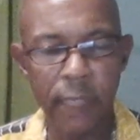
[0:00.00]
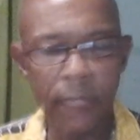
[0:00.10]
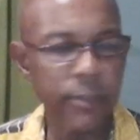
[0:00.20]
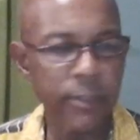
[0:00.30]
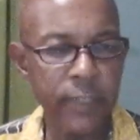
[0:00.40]

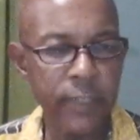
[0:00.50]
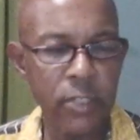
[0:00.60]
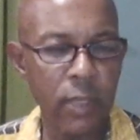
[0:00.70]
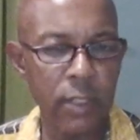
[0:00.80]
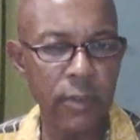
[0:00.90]
even the
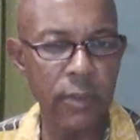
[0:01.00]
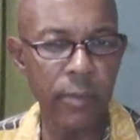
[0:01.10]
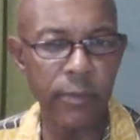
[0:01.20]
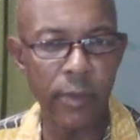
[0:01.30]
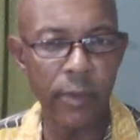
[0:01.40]
visuals
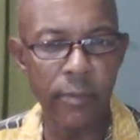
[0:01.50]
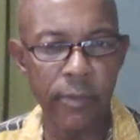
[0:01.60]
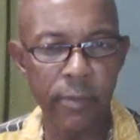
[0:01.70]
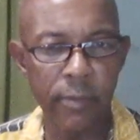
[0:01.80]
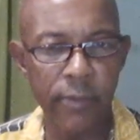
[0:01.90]
from from
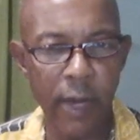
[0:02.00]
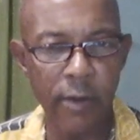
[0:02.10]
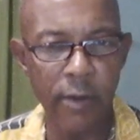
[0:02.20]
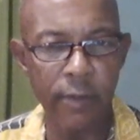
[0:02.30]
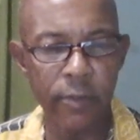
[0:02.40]
from far off.